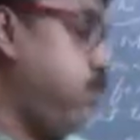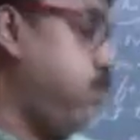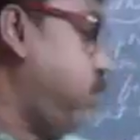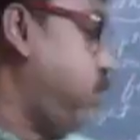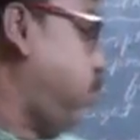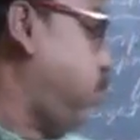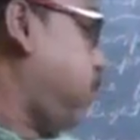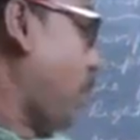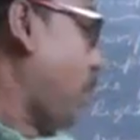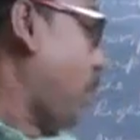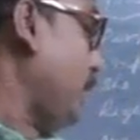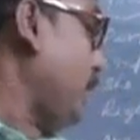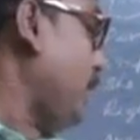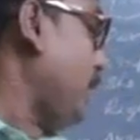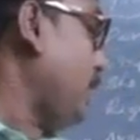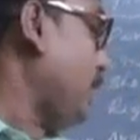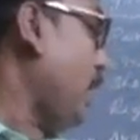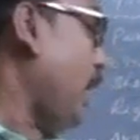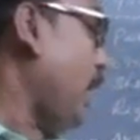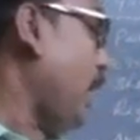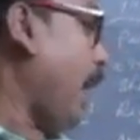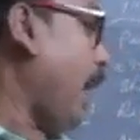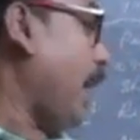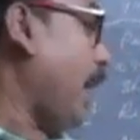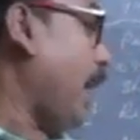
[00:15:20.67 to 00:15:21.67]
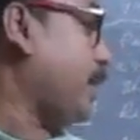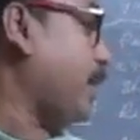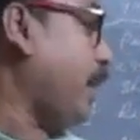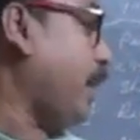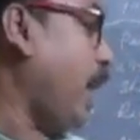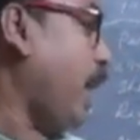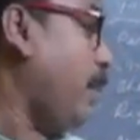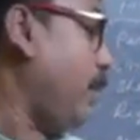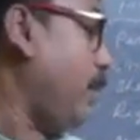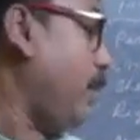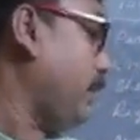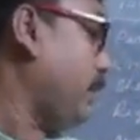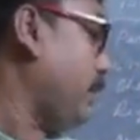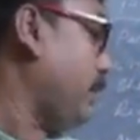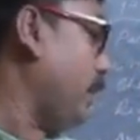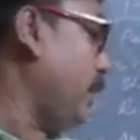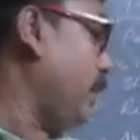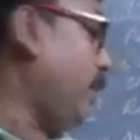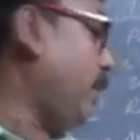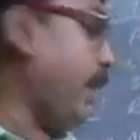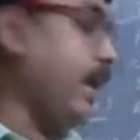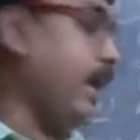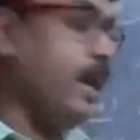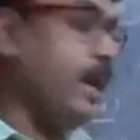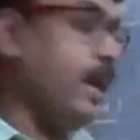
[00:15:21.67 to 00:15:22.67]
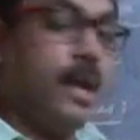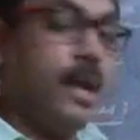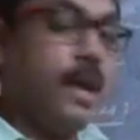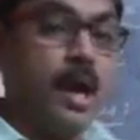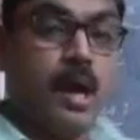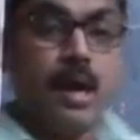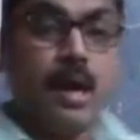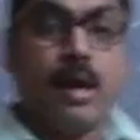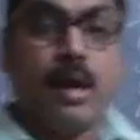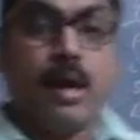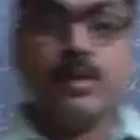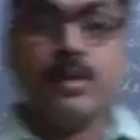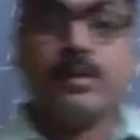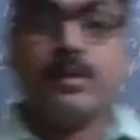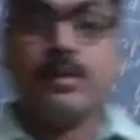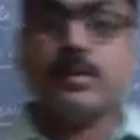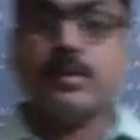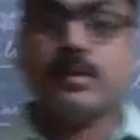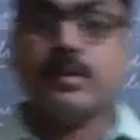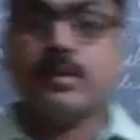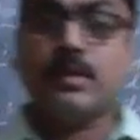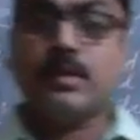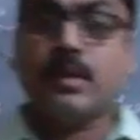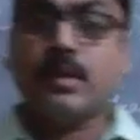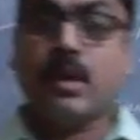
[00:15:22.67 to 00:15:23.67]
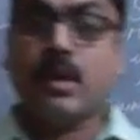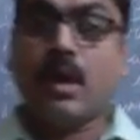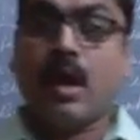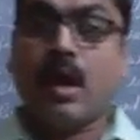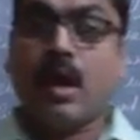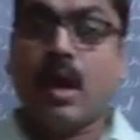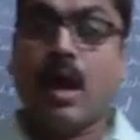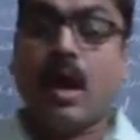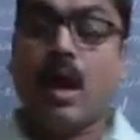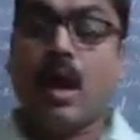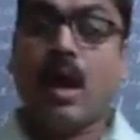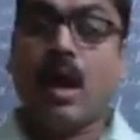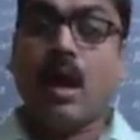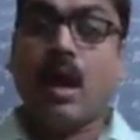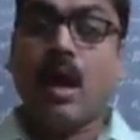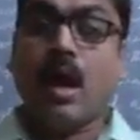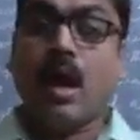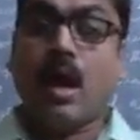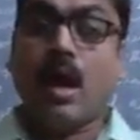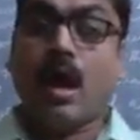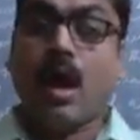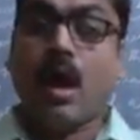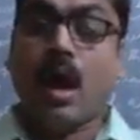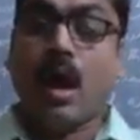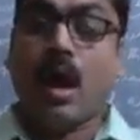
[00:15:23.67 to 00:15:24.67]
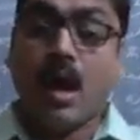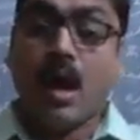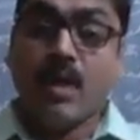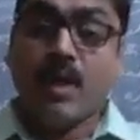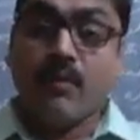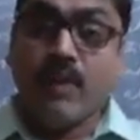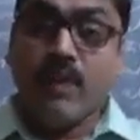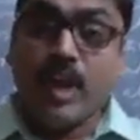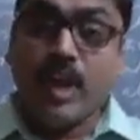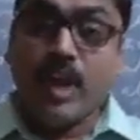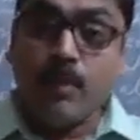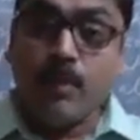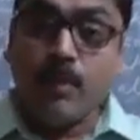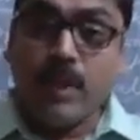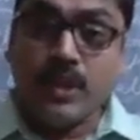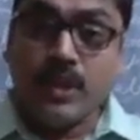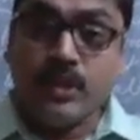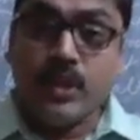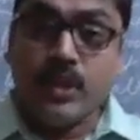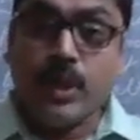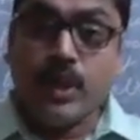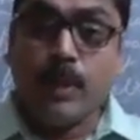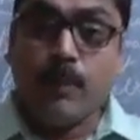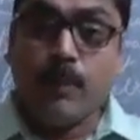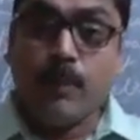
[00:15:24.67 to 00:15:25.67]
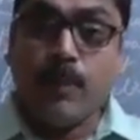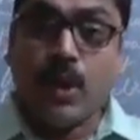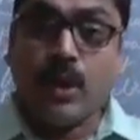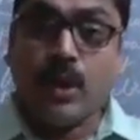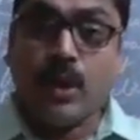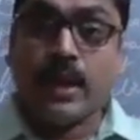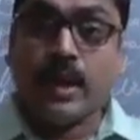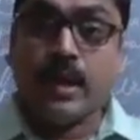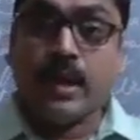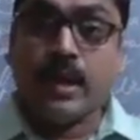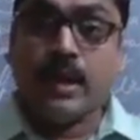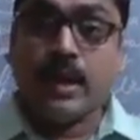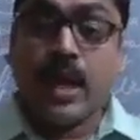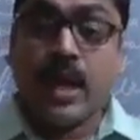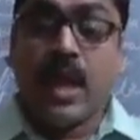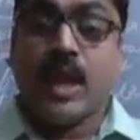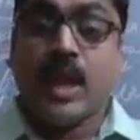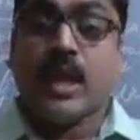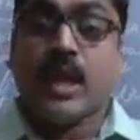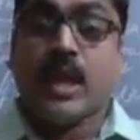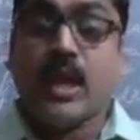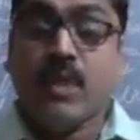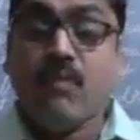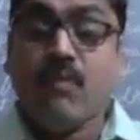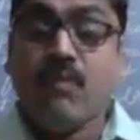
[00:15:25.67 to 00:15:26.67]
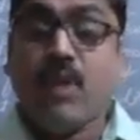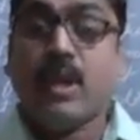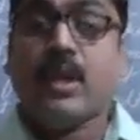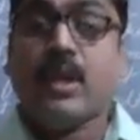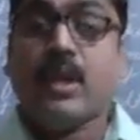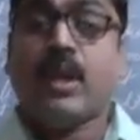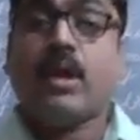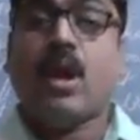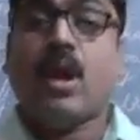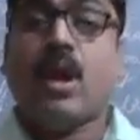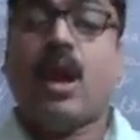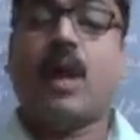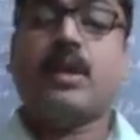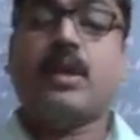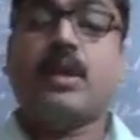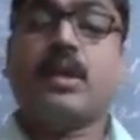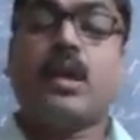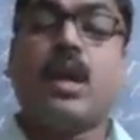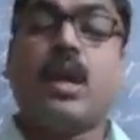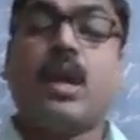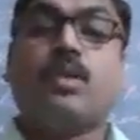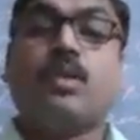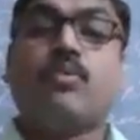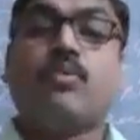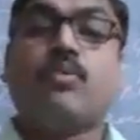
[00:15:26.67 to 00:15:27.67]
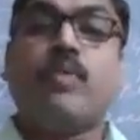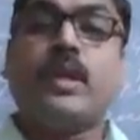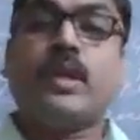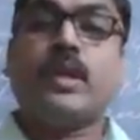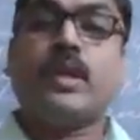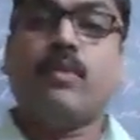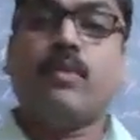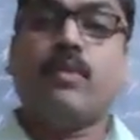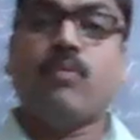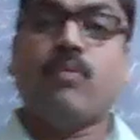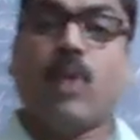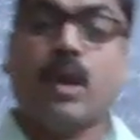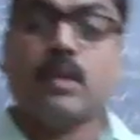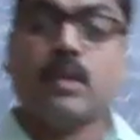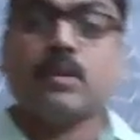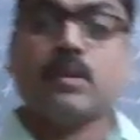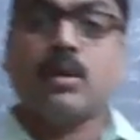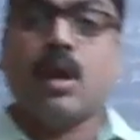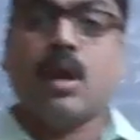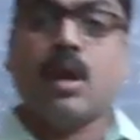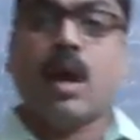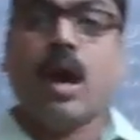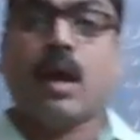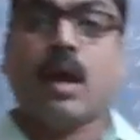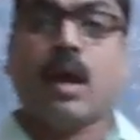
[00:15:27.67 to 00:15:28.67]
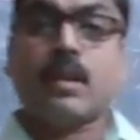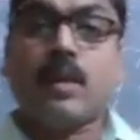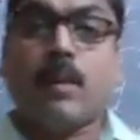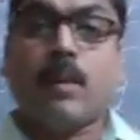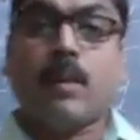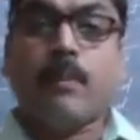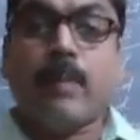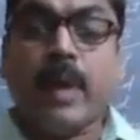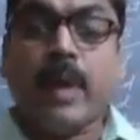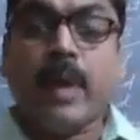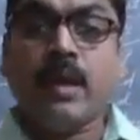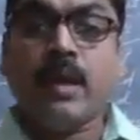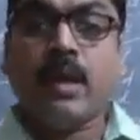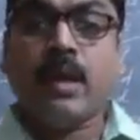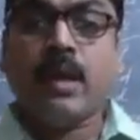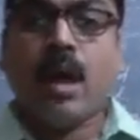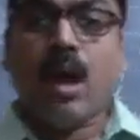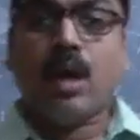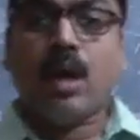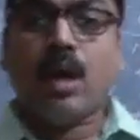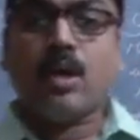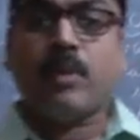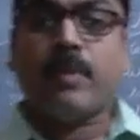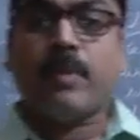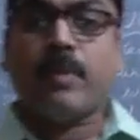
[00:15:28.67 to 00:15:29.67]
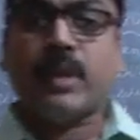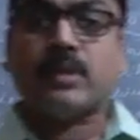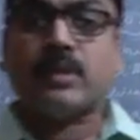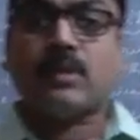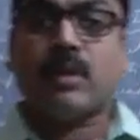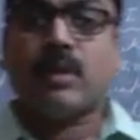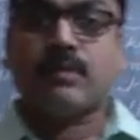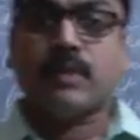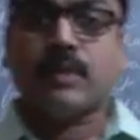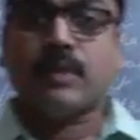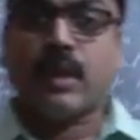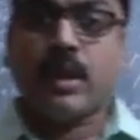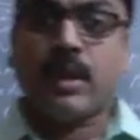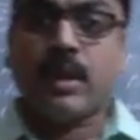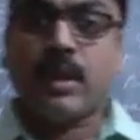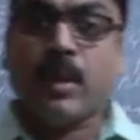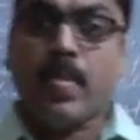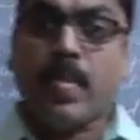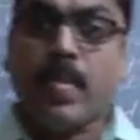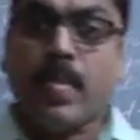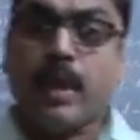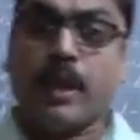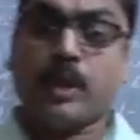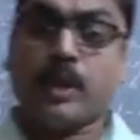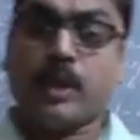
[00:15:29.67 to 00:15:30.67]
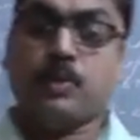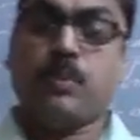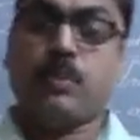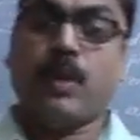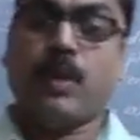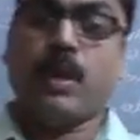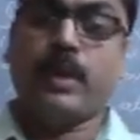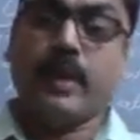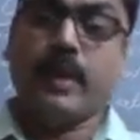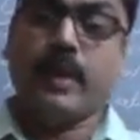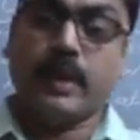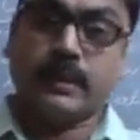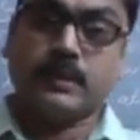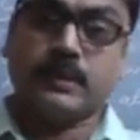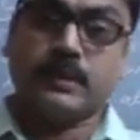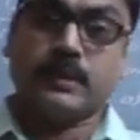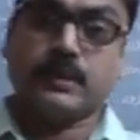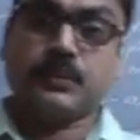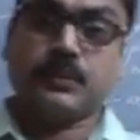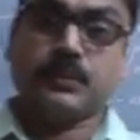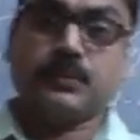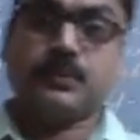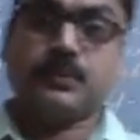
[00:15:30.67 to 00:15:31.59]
procedure established by law are very much important. Even in Article 21 are the main arguments of the respondents.